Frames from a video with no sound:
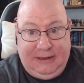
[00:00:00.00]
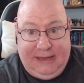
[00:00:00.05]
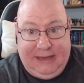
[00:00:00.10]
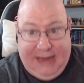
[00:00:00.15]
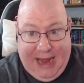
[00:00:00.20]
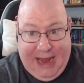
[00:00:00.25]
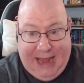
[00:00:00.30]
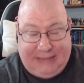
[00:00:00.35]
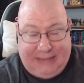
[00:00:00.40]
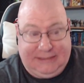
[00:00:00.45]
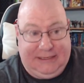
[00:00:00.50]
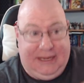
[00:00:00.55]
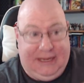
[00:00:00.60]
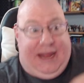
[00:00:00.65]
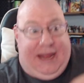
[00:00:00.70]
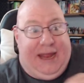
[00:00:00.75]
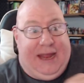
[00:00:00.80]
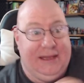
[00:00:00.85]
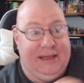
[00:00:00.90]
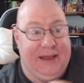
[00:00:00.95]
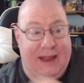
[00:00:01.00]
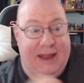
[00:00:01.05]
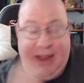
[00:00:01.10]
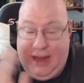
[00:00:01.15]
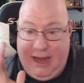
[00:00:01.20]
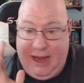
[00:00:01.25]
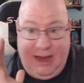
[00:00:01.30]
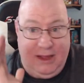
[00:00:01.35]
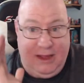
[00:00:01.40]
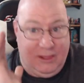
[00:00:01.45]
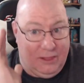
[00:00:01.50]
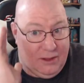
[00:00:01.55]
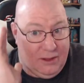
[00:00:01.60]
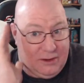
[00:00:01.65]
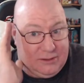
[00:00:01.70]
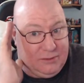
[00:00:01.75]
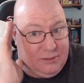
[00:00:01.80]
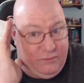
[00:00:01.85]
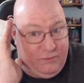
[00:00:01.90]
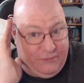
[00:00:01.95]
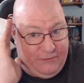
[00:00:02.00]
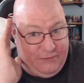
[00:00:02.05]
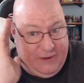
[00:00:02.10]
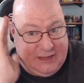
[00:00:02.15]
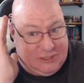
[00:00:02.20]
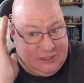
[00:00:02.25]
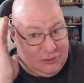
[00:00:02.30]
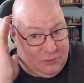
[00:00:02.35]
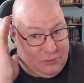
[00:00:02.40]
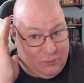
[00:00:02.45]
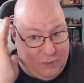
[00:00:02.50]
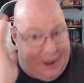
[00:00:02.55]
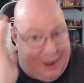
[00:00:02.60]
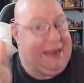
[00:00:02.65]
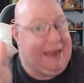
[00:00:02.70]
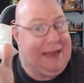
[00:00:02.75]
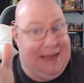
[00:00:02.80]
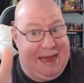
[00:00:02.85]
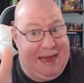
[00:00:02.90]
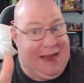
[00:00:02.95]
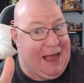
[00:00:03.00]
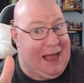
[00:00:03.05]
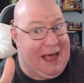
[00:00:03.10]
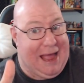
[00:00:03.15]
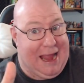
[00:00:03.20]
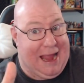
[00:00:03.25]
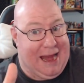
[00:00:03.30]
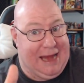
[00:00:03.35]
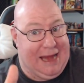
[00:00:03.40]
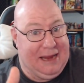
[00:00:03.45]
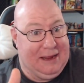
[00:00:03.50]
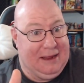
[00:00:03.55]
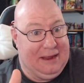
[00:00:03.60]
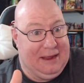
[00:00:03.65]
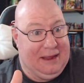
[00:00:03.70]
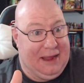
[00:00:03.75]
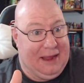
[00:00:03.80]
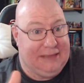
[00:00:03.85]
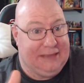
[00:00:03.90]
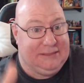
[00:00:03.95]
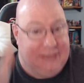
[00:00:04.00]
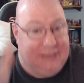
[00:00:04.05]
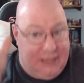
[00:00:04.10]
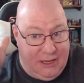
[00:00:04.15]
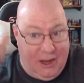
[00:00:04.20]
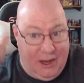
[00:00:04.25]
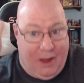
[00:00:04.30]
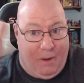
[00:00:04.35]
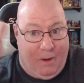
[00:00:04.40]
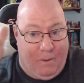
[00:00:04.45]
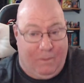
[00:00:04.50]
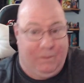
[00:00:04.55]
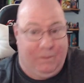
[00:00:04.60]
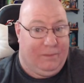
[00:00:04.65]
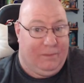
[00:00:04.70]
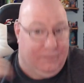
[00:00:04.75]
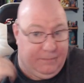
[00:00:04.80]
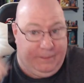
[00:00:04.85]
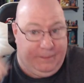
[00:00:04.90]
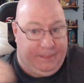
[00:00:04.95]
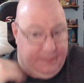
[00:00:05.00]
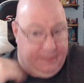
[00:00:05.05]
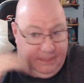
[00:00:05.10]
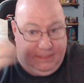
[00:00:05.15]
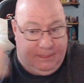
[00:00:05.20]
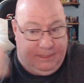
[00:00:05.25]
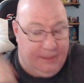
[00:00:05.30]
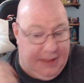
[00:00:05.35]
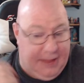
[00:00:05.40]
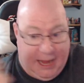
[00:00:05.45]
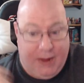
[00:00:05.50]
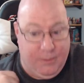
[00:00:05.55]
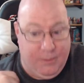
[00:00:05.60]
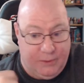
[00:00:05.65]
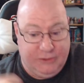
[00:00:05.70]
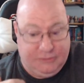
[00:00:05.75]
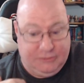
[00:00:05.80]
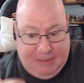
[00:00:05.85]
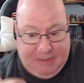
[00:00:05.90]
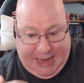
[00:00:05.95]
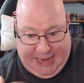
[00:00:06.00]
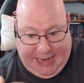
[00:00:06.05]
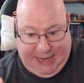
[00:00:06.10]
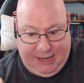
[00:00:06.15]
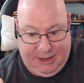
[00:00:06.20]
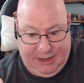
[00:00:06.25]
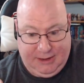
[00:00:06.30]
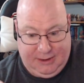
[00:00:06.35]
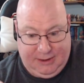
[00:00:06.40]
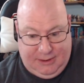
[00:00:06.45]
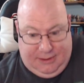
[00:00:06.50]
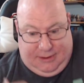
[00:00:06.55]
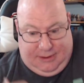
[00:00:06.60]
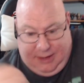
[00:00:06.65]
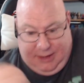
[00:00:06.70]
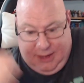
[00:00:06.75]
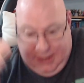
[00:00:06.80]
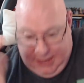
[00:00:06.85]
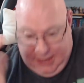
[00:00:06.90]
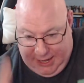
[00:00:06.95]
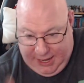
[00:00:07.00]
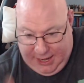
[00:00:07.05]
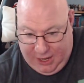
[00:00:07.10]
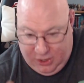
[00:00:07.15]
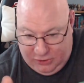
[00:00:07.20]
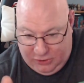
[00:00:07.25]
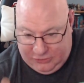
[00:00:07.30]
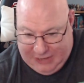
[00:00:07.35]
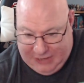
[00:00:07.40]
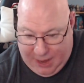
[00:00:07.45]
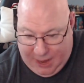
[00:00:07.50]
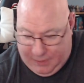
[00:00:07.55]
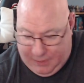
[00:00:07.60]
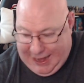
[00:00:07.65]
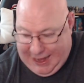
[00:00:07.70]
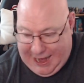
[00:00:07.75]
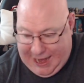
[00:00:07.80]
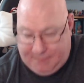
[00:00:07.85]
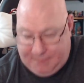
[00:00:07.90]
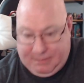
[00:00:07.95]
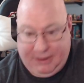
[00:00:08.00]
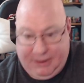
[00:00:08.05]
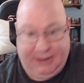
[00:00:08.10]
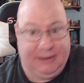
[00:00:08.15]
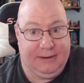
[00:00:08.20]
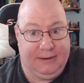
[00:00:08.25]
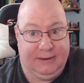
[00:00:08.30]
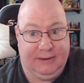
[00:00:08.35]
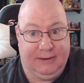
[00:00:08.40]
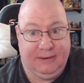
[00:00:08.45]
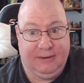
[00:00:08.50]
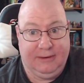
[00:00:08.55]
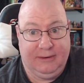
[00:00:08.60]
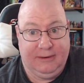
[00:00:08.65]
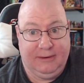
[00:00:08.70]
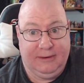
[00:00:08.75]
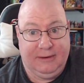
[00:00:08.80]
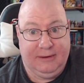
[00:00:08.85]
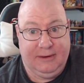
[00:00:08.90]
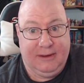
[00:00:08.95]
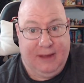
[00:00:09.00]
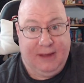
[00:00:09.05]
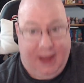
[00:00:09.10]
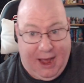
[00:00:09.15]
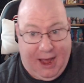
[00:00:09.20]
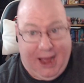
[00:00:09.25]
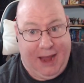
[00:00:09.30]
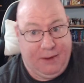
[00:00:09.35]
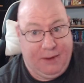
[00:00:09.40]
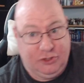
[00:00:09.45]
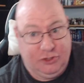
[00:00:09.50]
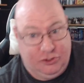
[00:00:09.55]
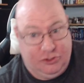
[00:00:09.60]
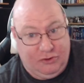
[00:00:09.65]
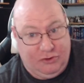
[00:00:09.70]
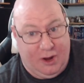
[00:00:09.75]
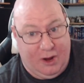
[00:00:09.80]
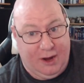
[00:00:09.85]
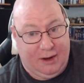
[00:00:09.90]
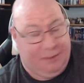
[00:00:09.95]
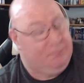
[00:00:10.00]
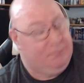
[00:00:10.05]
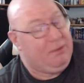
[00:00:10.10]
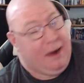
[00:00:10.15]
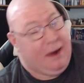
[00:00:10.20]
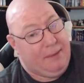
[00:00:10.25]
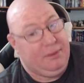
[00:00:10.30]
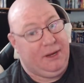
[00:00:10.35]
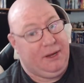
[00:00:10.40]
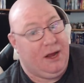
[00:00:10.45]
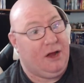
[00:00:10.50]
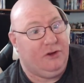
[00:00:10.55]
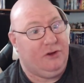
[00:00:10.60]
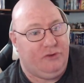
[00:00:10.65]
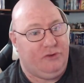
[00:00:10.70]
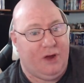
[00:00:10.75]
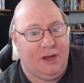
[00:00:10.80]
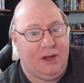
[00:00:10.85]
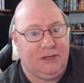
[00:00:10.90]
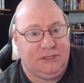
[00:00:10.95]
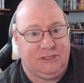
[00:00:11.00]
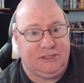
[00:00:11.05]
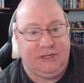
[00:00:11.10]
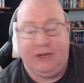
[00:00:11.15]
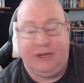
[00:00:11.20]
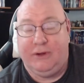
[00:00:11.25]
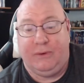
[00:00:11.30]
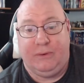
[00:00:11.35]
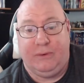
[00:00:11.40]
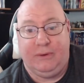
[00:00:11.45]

Yes. He looked Fisk right in the eye and said, no, it was me. Here's how it happened. I was drunk and probably on drugs too.